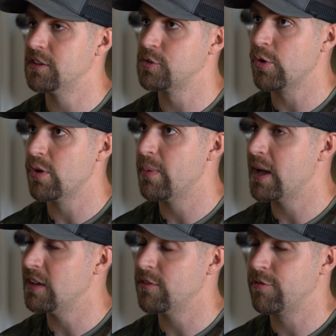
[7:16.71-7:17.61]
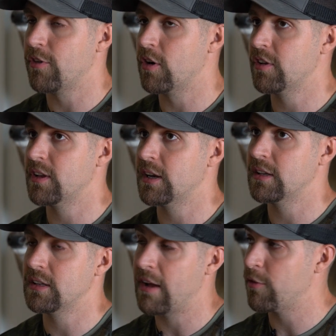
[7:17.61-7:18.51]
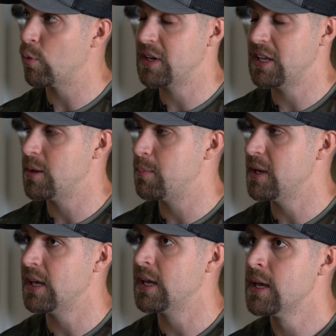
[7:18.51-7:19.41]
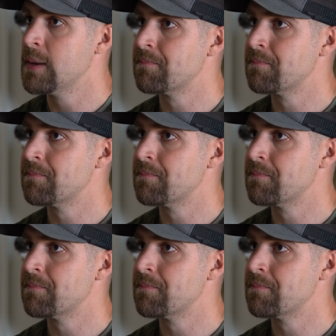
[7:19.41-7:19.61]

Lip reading: the soil bed even farther than it ever would need to be,